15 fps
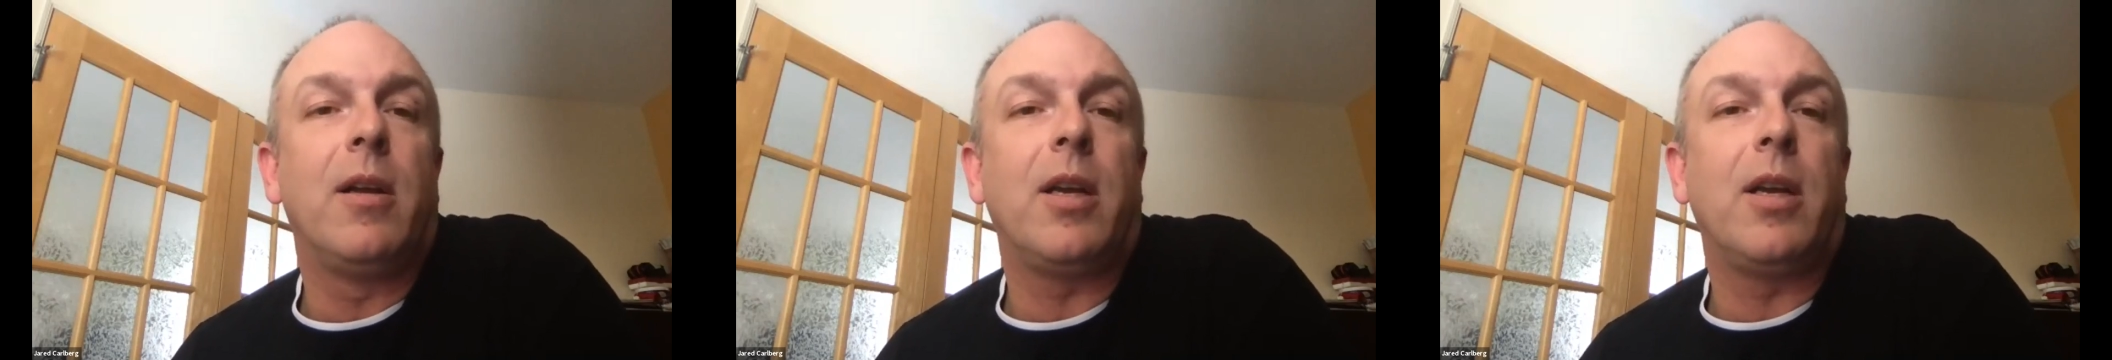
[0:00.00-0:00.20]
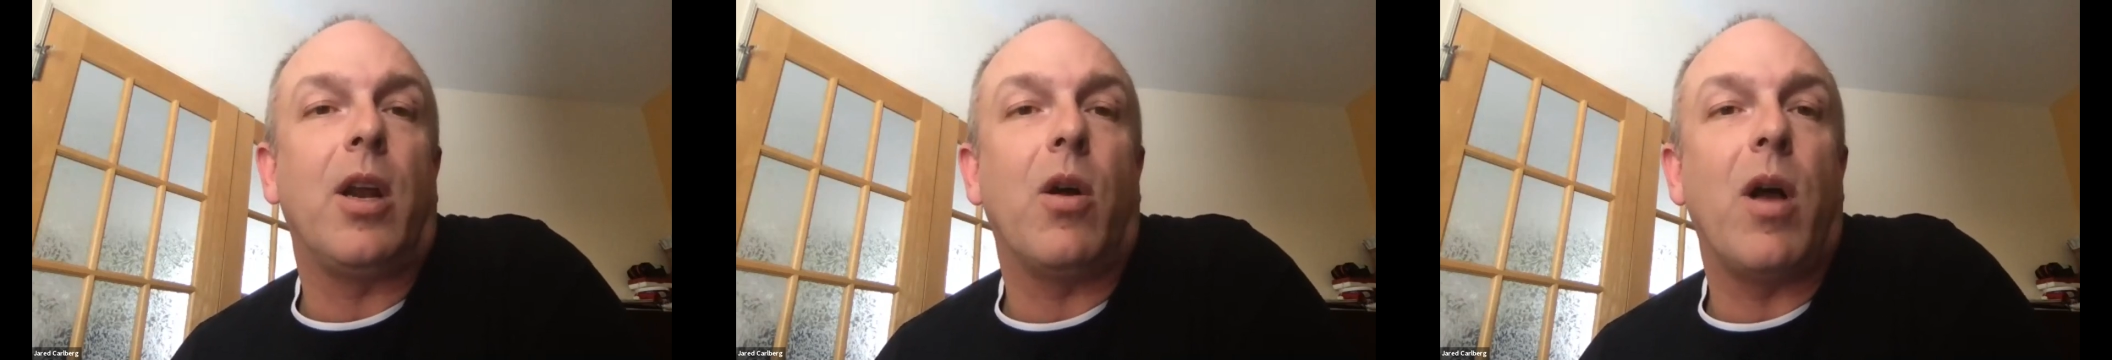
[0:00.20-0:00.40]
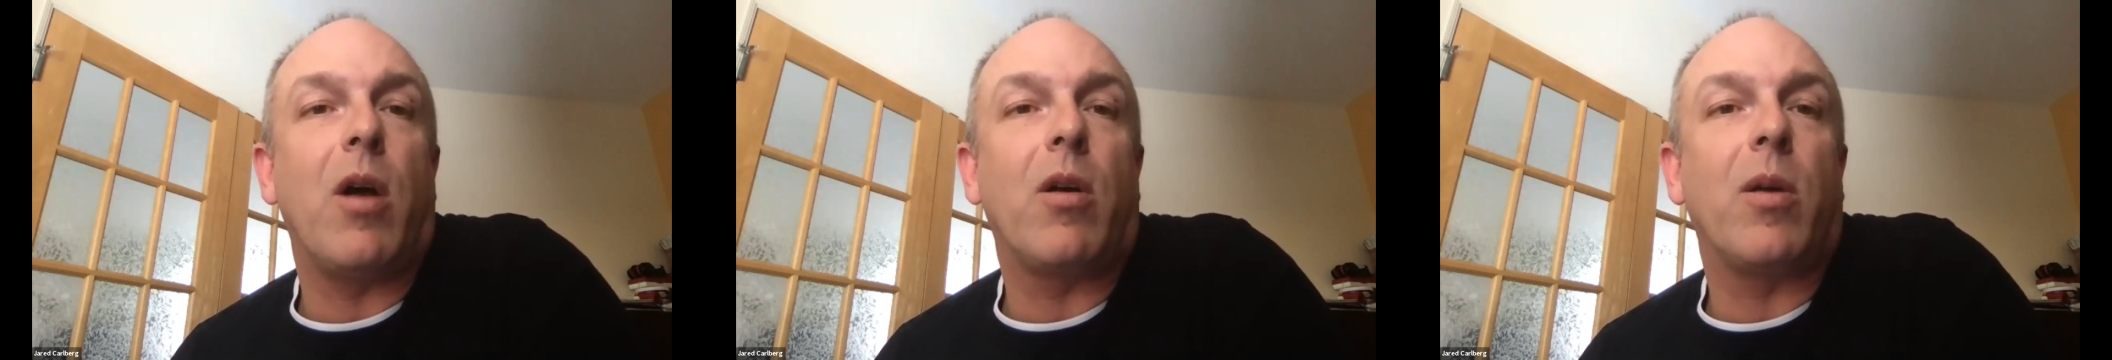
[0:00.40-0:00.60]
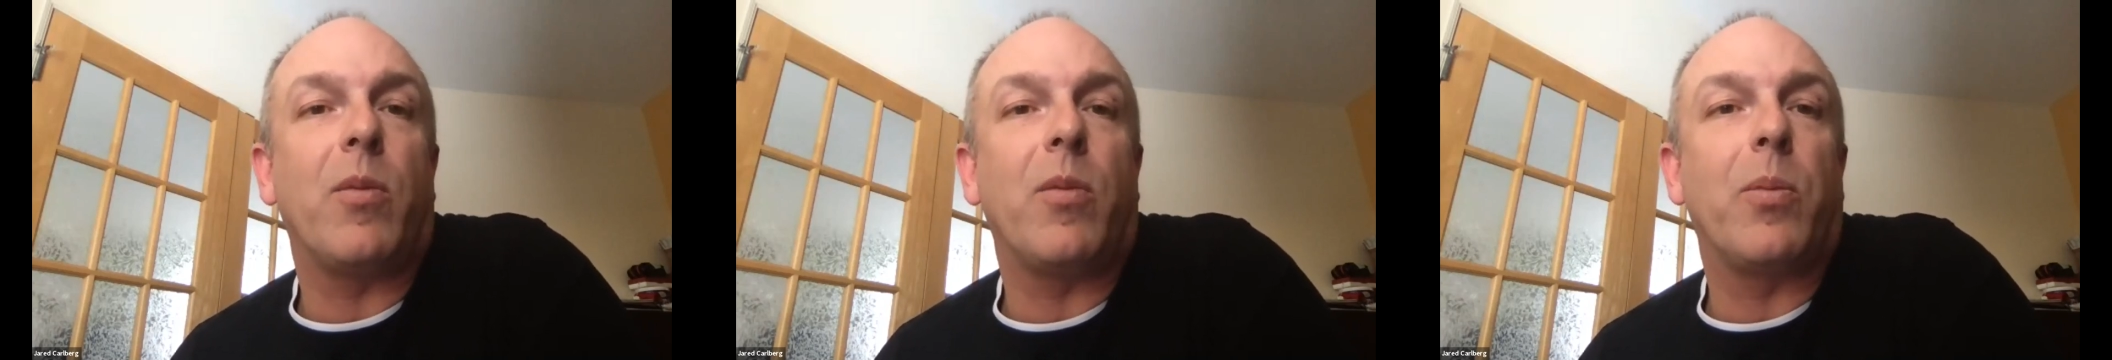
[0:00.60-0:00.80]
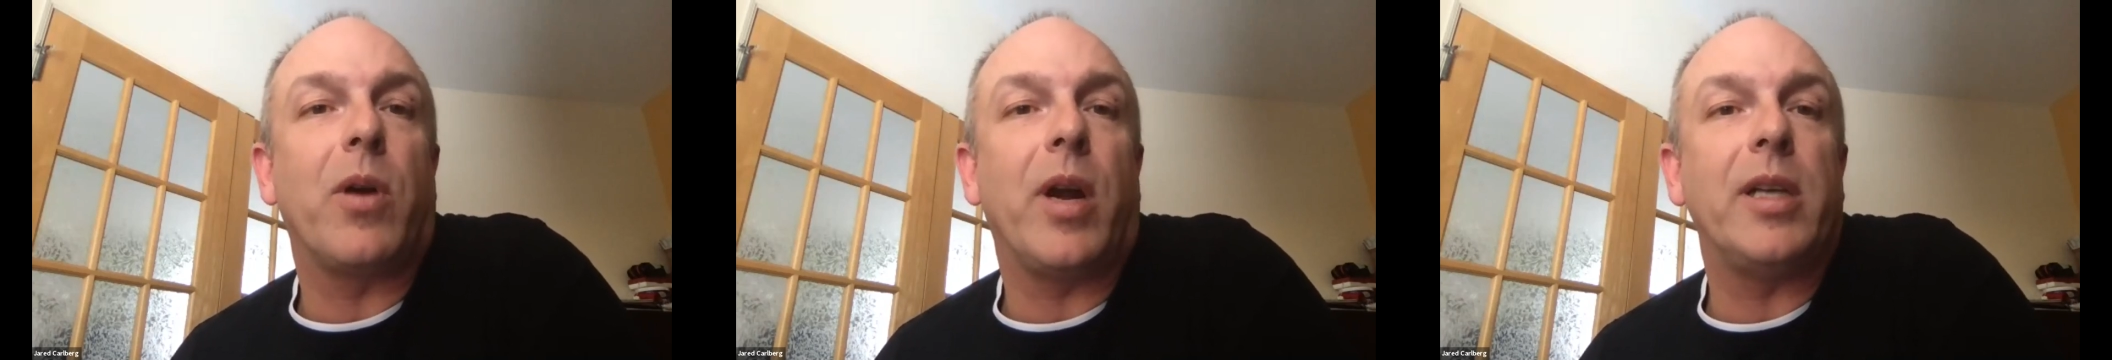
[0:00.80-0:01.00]
you know, how come
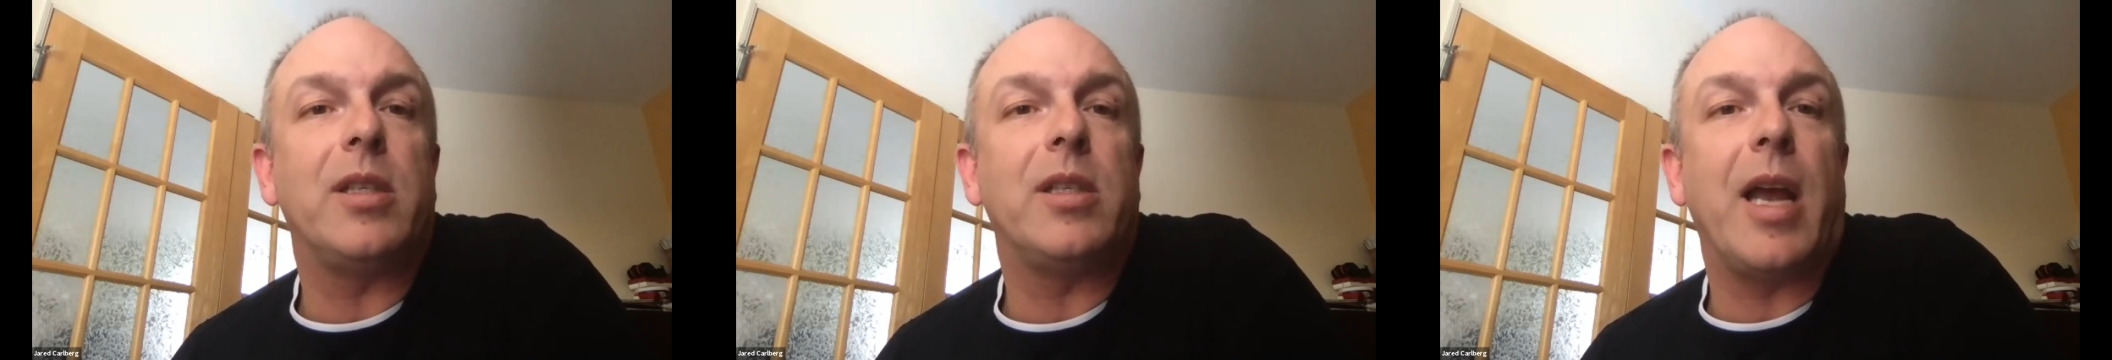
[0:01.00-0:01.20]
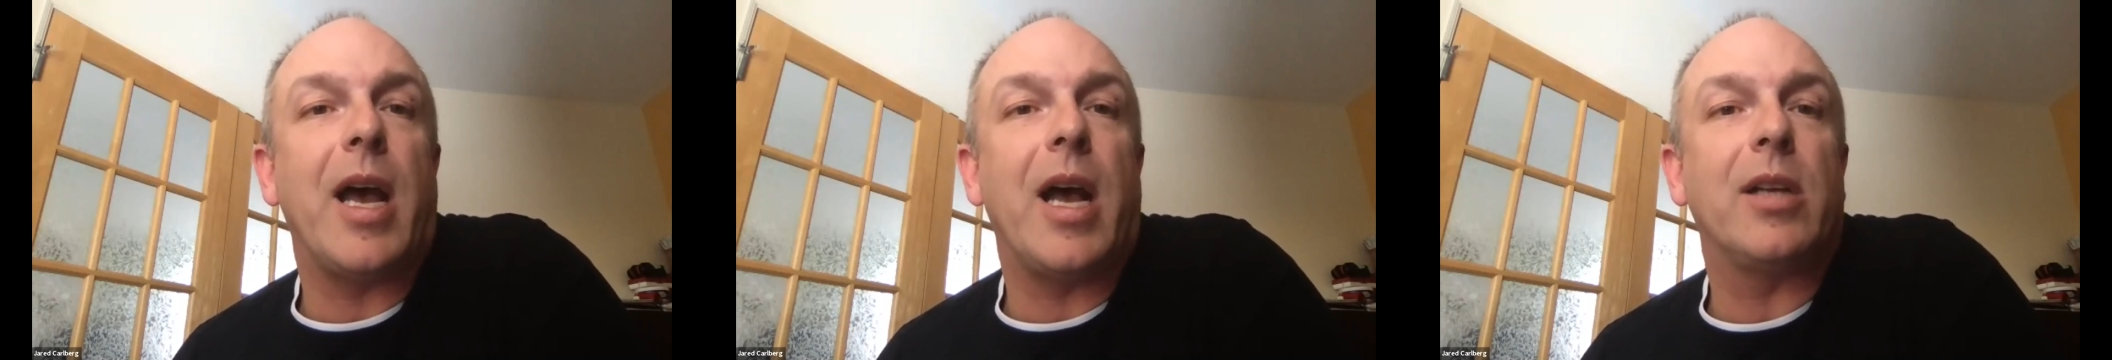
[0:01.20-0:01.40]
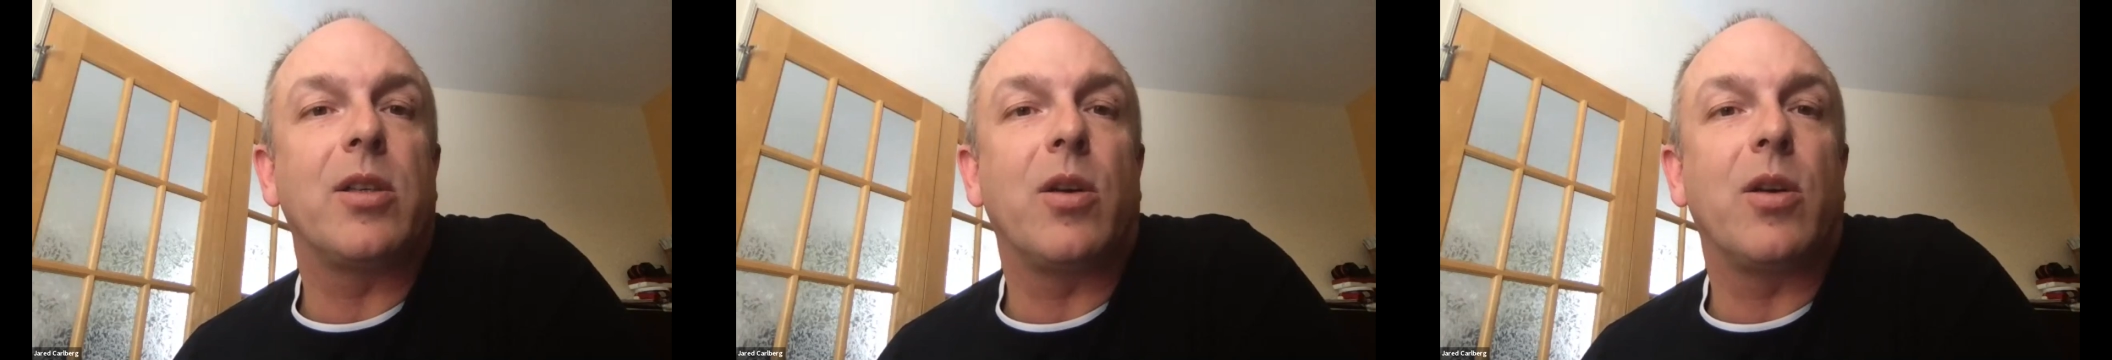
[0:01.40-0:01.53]
the price of gas